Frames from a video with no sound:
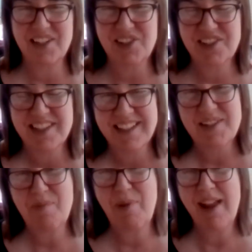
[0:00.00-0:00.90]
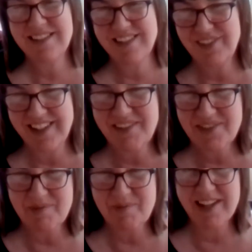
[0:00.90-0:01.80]
God, depends who gives
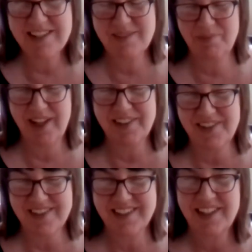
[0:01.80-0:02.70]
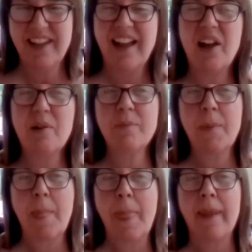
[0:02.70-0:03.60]
them, I suppose.
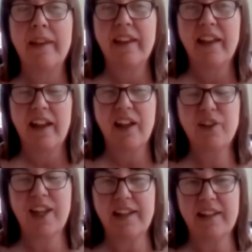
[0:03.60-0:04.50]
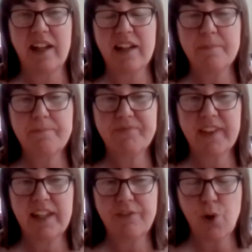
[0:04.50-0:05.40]
Okay,
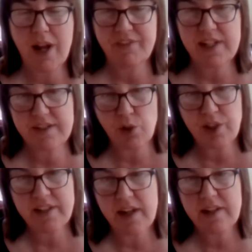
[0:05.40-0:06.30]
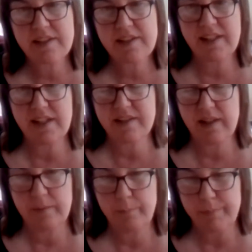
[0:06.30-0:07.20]
if you're having Zoladex, it's
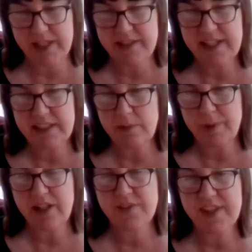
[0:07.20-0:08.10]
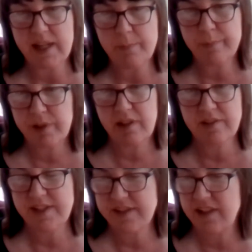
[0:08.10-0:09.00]
a big needle because the
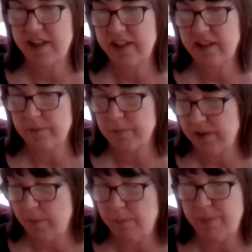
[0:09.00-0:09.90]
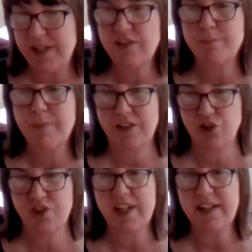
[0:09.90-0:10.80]
implant is like a bit of
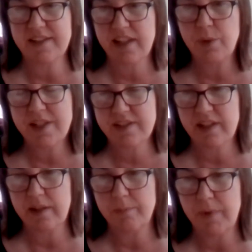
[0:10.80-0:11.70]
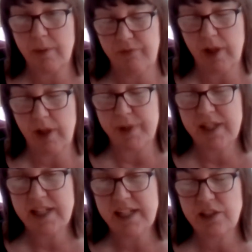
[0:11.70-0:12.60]
matchstick. So it's a
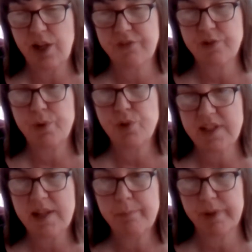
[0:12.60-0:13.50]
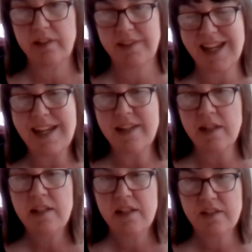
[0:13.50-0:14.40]
big needle. You have to put an implant
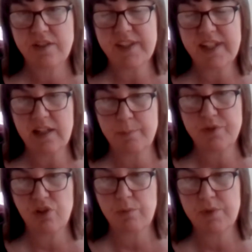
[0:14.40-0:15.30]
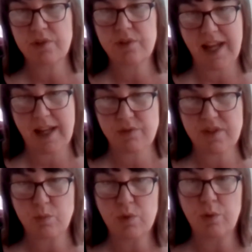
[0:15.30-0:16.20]
in to the abdominal
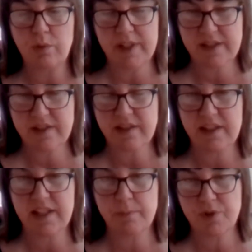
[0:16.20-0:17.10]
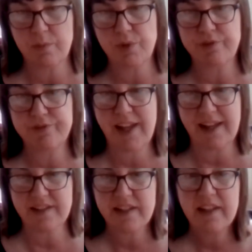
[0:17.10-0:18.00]
outer wall, into the abdominal
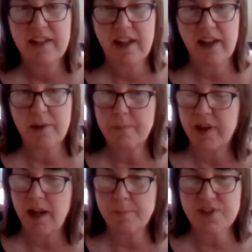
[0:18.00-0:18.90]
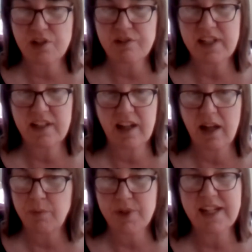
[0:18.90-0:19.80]
fat. I'm sorry,
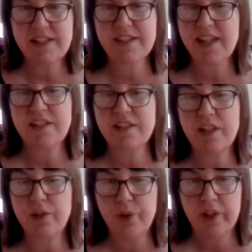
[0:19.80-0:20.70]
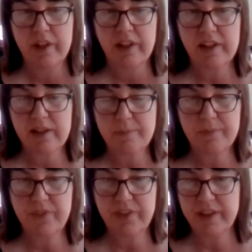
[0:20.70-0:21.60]
I would hate to say to you,
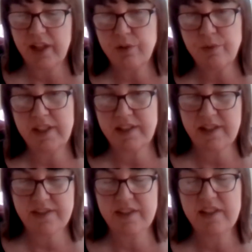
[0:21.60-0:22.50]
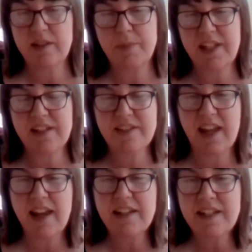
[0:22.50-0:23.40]
no, it doesn't hurt, because
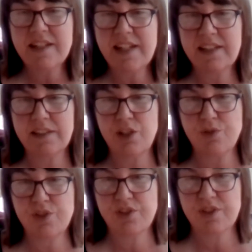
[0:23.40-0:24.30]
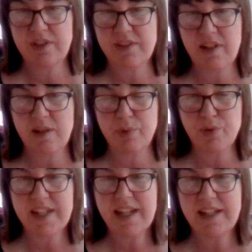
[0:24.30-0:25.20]
any needle you start
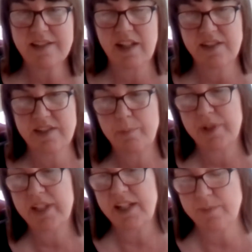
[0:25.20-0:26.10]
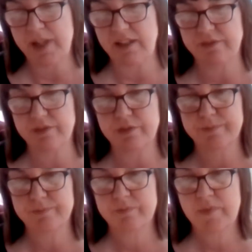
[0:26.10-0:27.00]
putting inside somebody is painful.
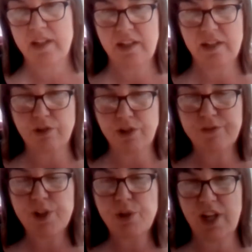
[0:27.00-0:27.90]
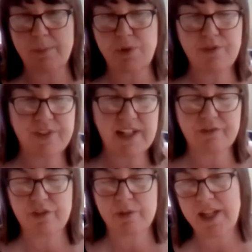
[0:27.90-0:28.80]
Your flu jab, you feel
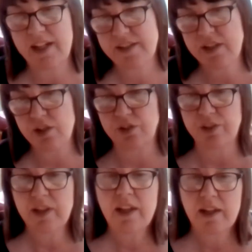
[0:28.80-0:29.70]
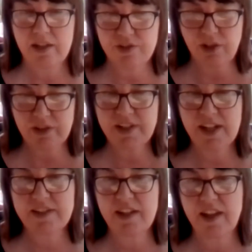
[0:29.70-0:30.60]
it for a minute, it's gone.
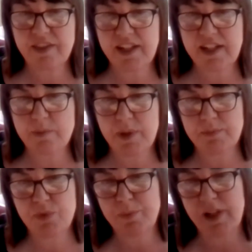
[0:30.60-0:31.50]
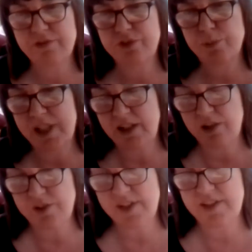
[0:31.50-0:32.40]
Zoladex, I think, is a bit more painful
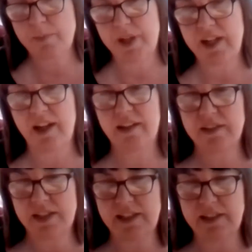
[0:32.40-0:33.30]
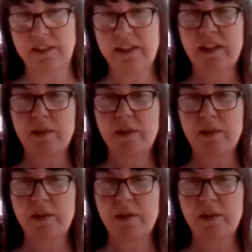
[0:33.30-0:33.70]
because it's a bigger needle.